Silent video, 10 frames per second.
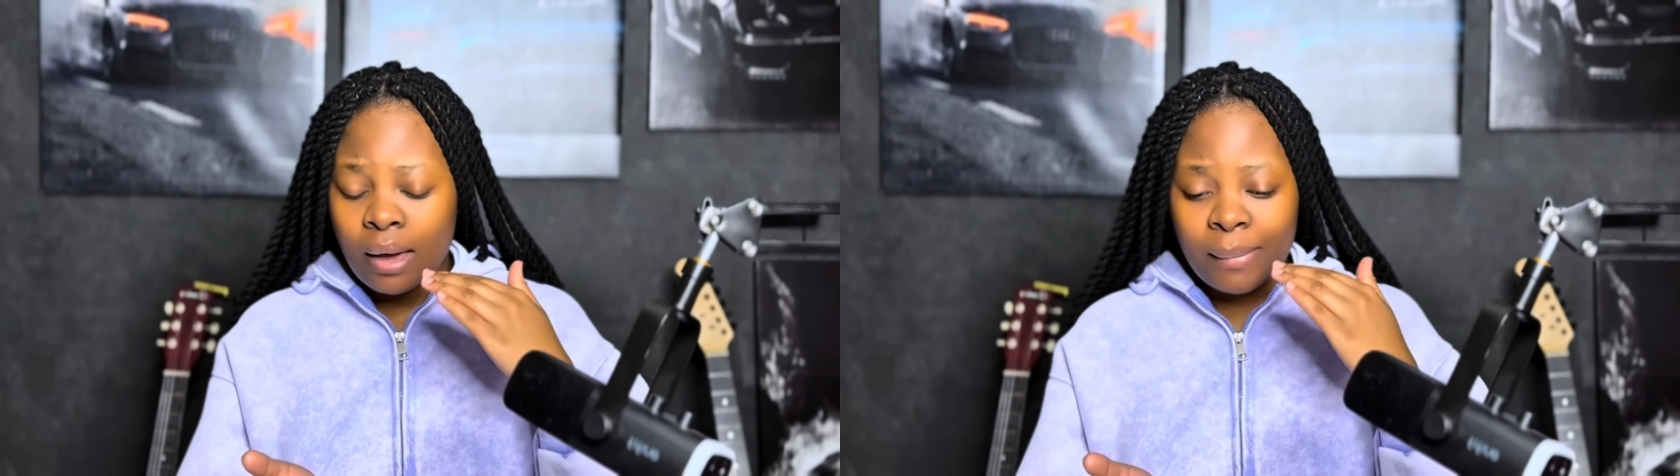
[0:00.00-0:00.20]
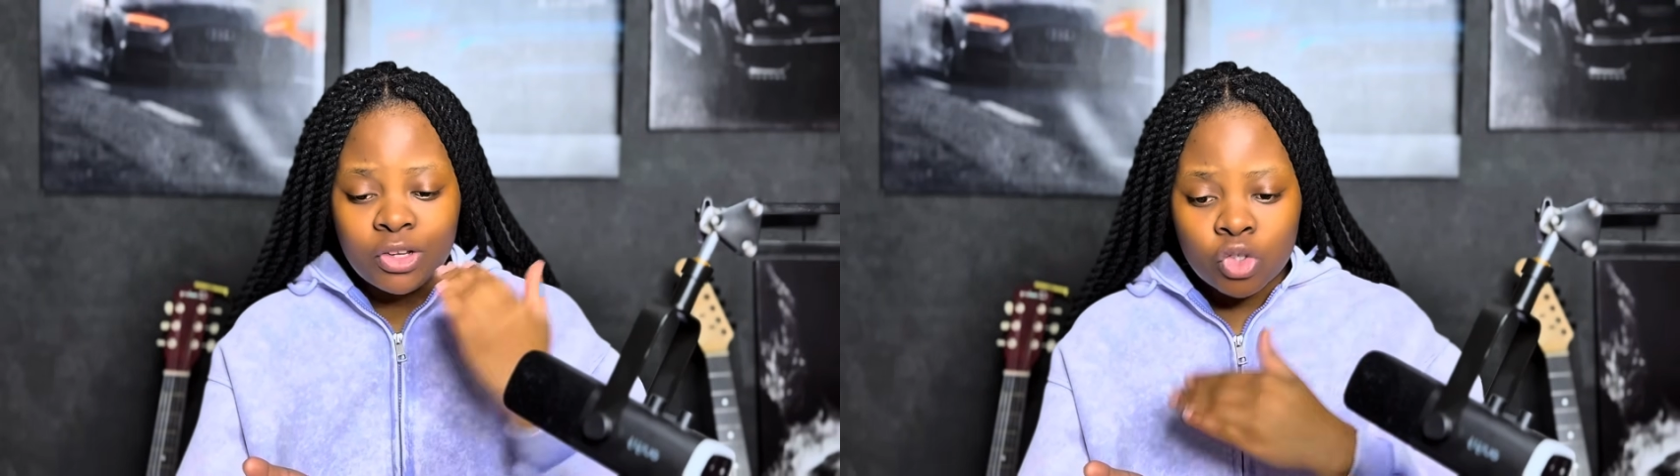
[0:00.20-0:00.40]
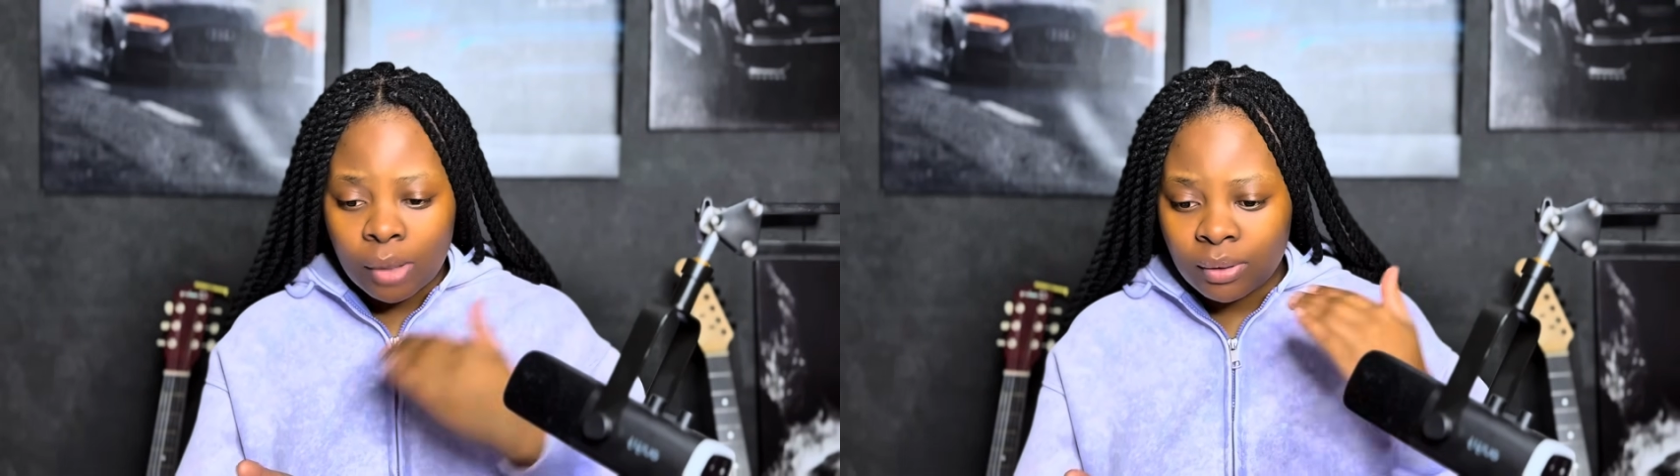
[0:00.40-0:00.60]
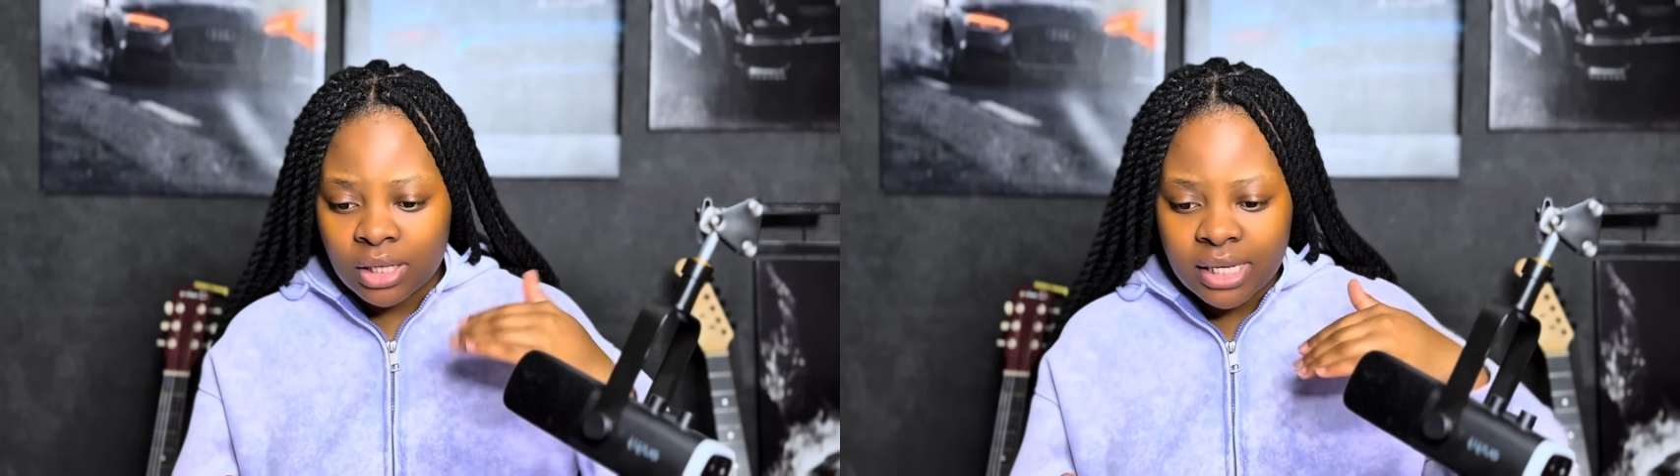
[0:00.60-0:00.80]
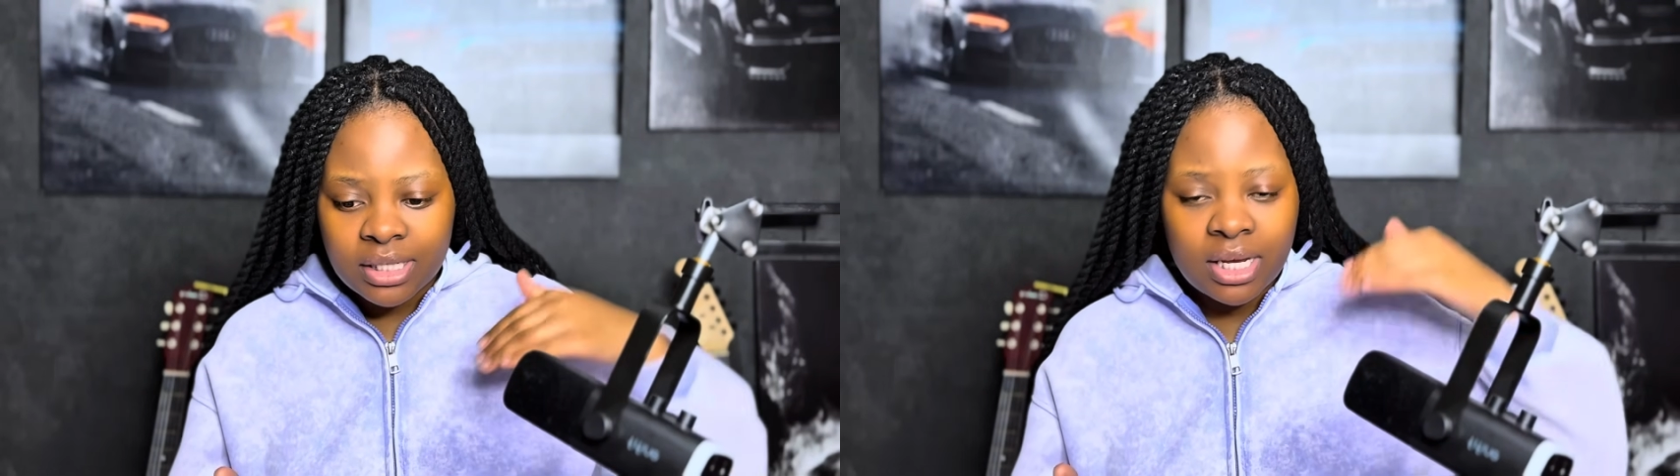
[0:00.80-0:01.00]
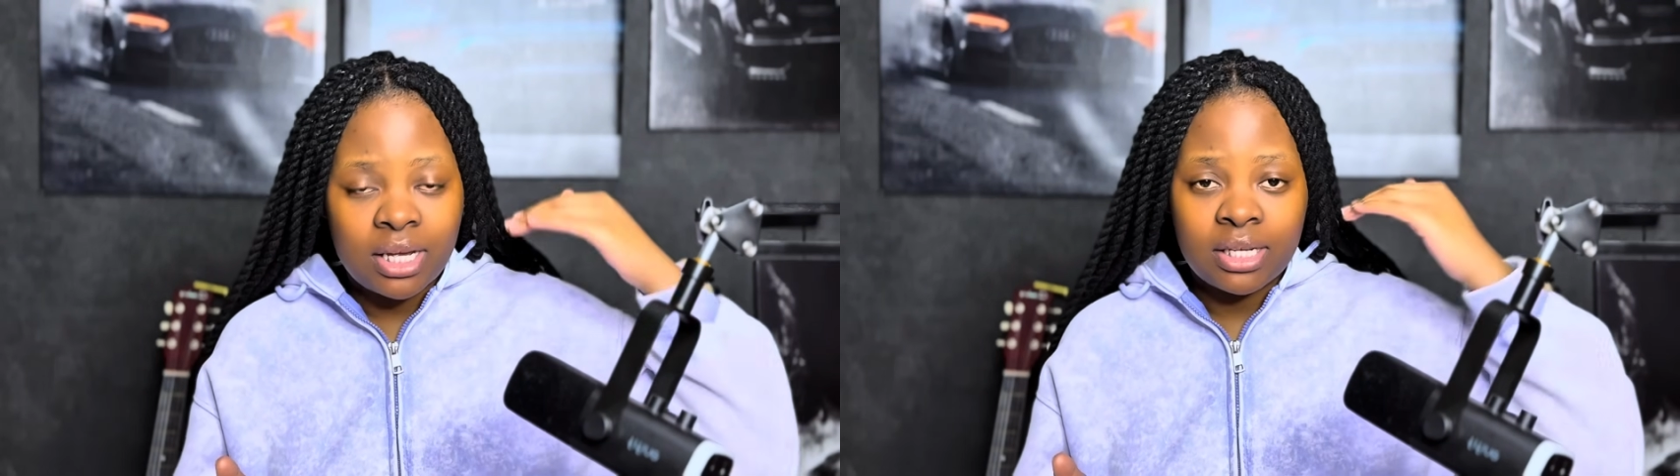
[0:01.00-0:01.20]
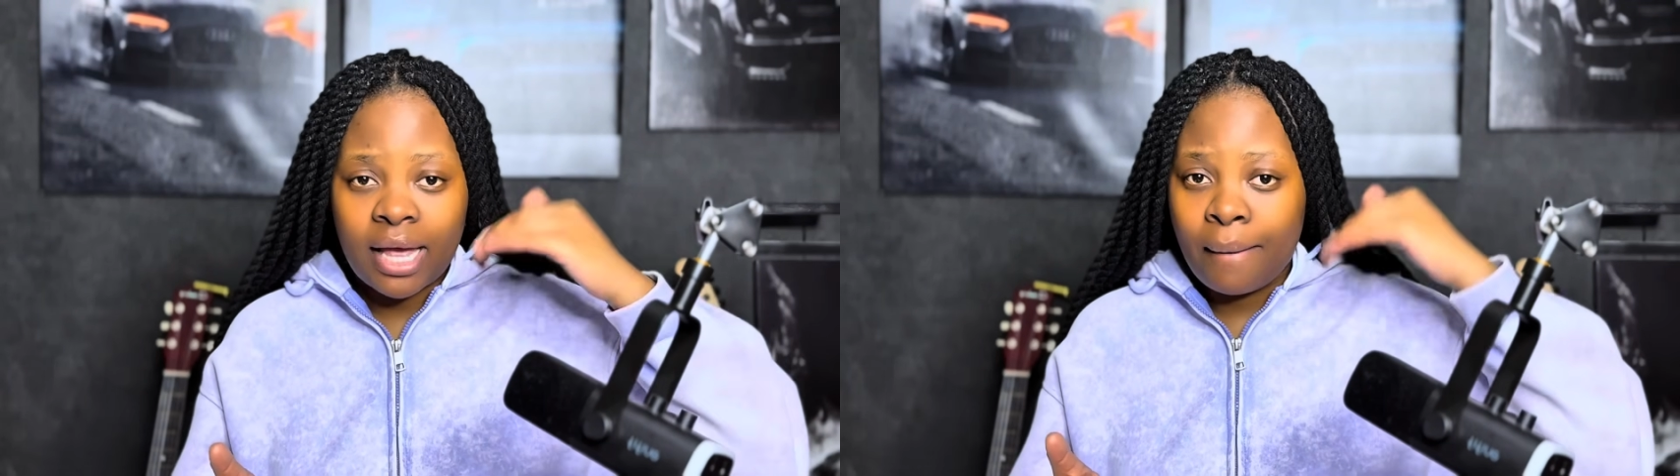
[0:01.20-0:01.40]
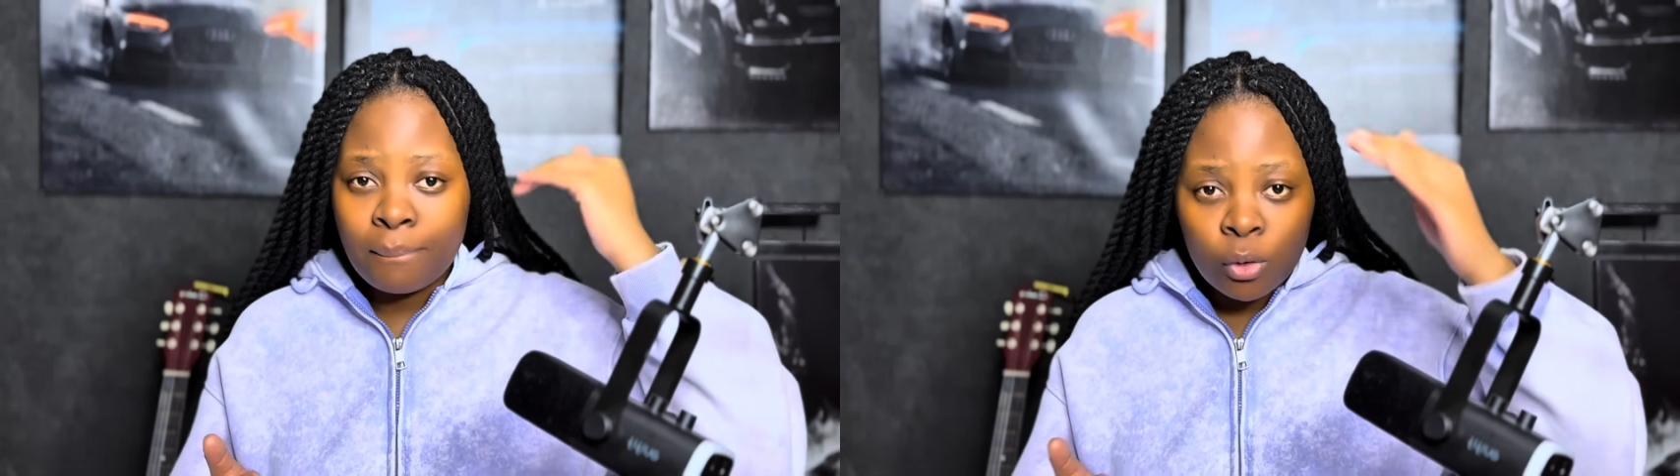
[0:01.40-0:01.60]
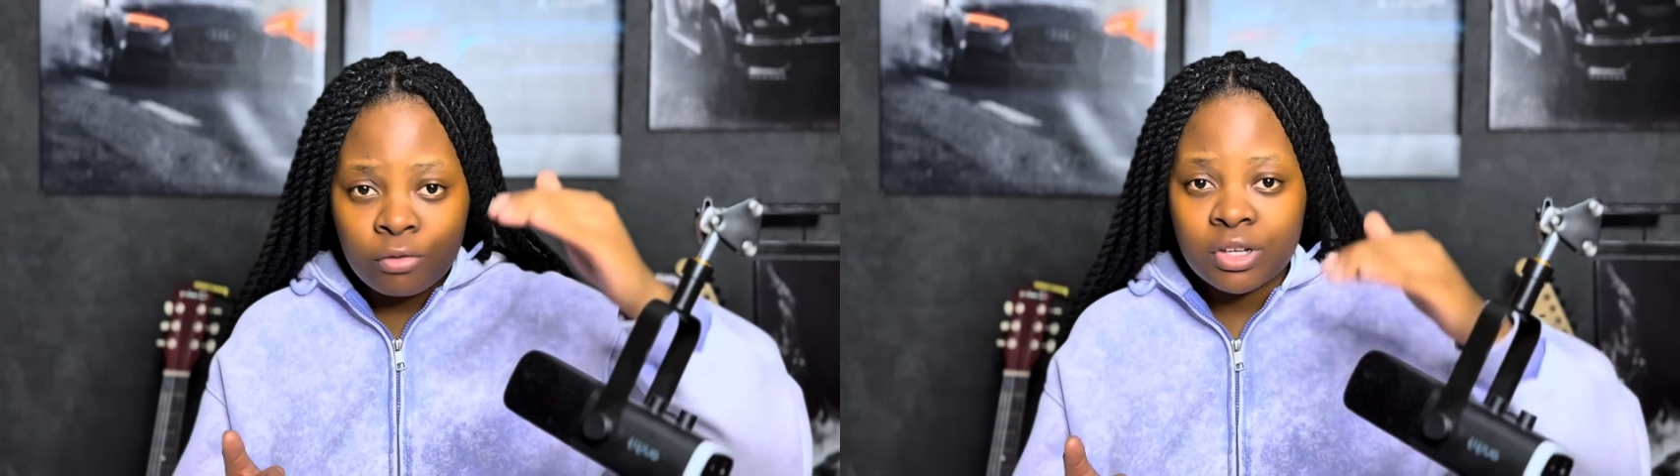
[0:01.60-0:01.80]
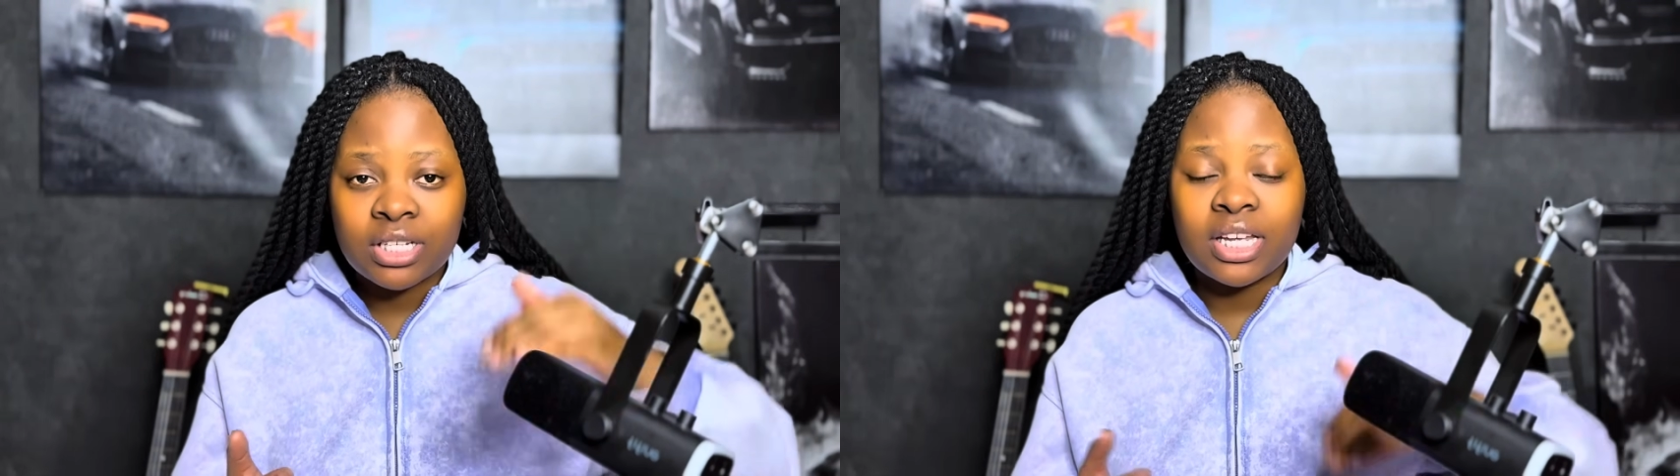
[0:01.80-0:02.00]
my stop loss, I take it, I
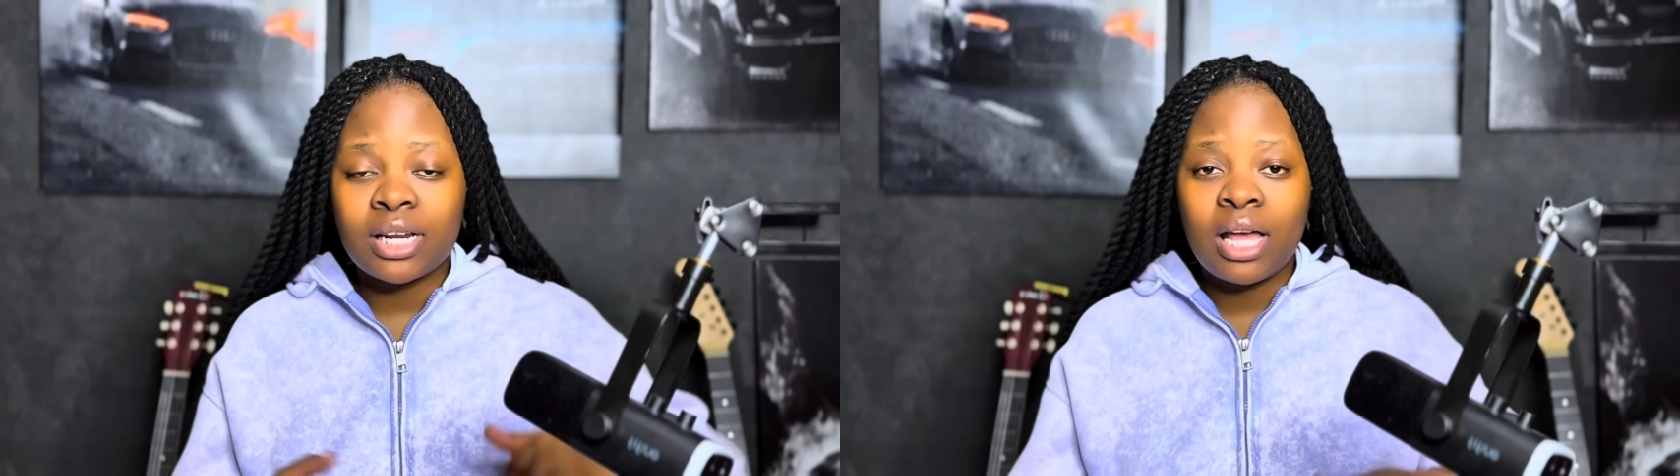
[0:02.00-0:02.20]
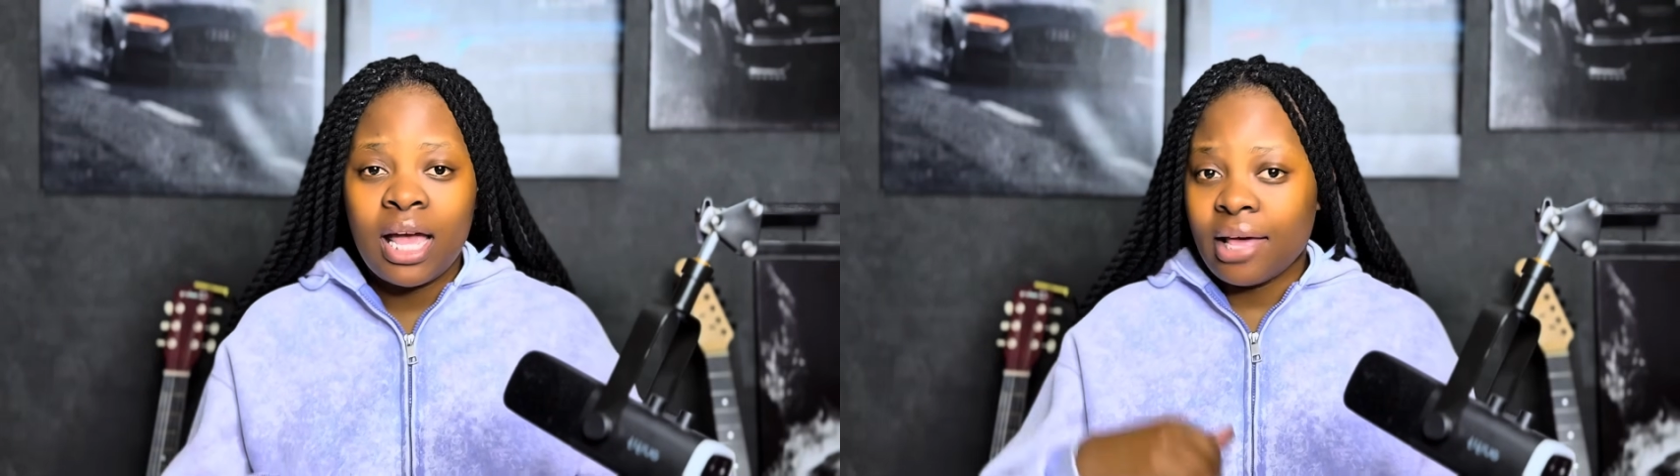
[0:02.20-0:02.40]
move it in,